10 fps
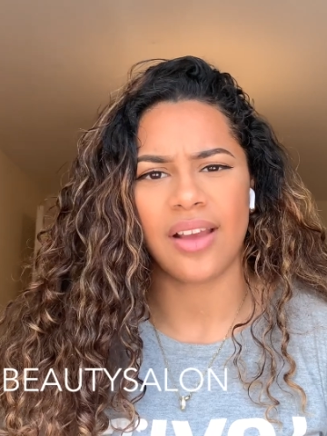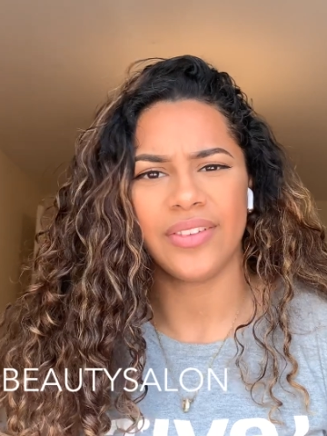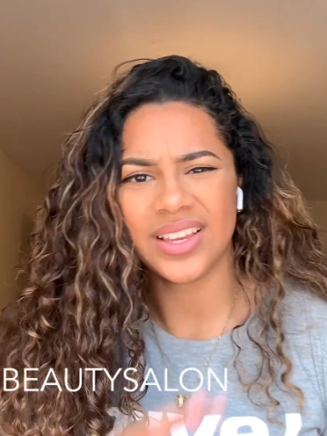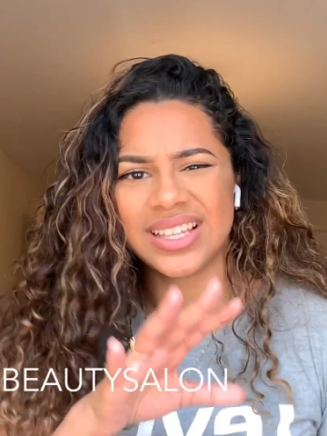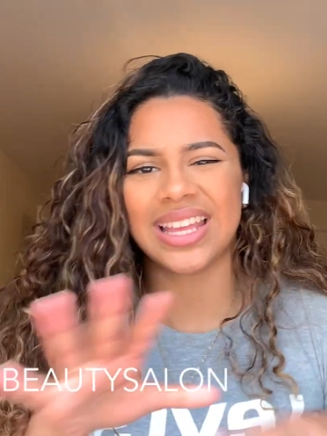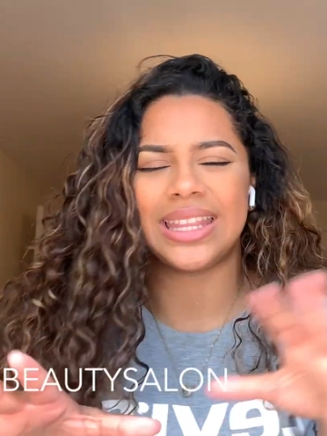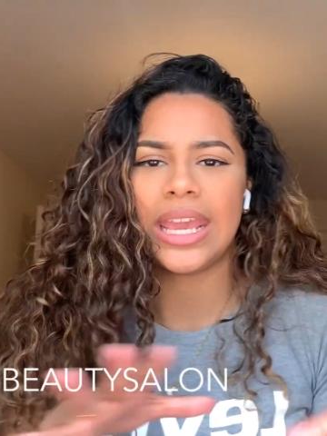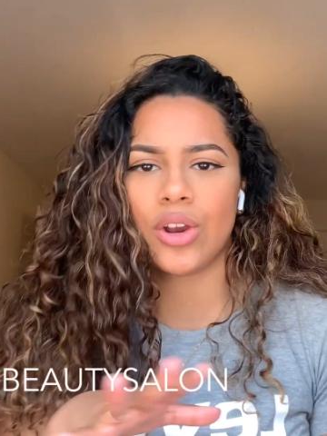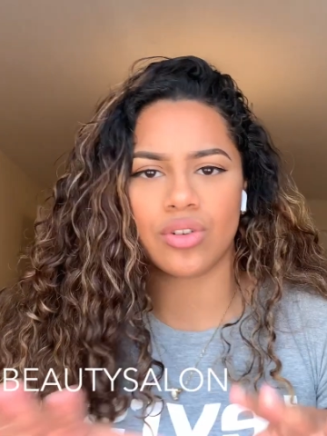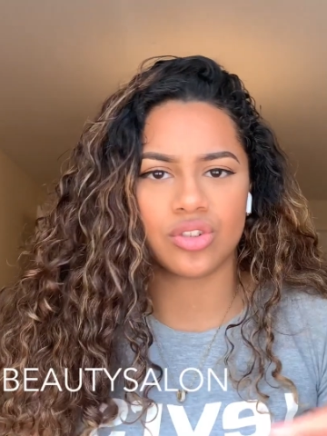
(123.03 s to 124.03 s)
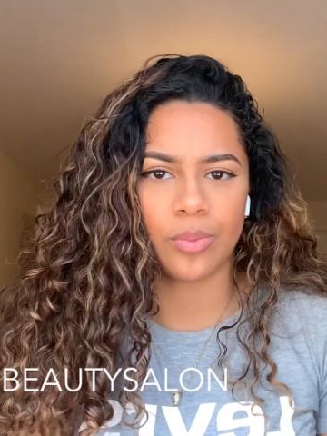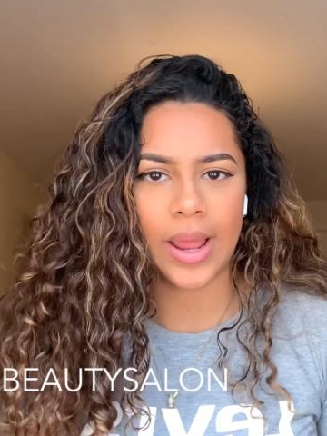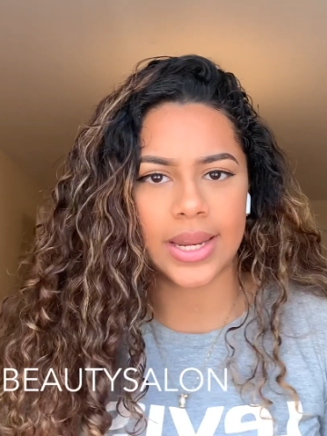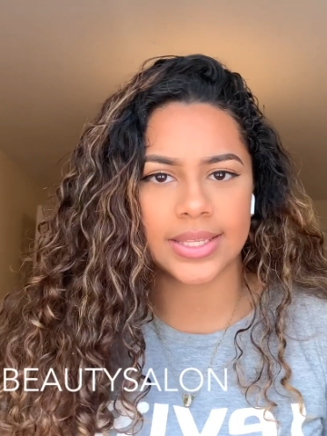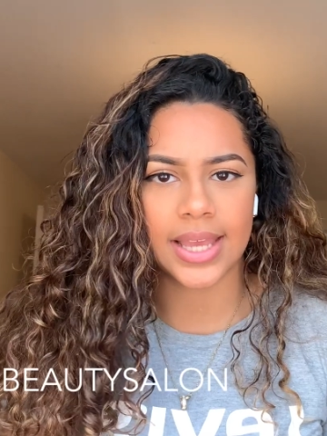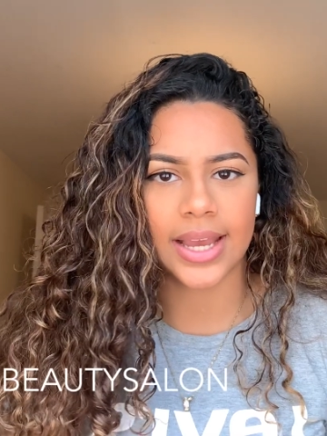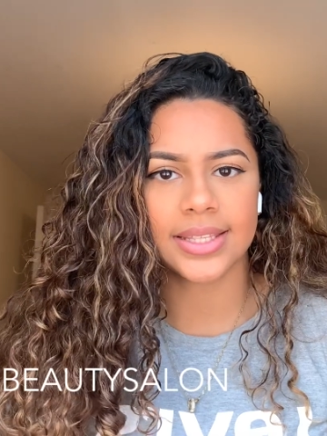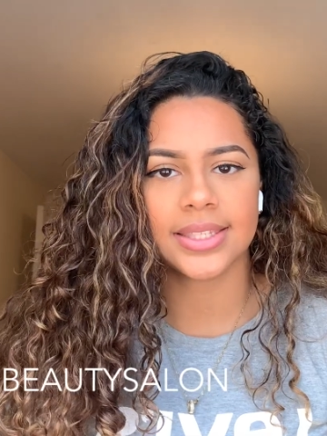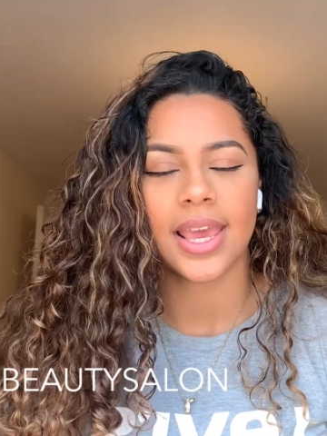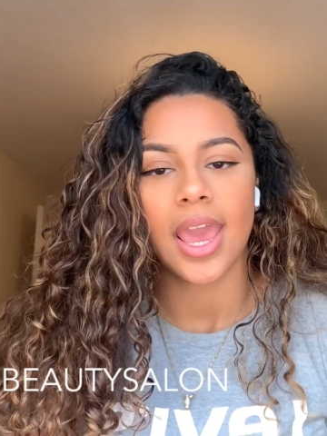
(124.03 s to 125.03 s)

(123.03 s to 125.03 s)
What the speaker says: I think it's like near Crystal Palace sides.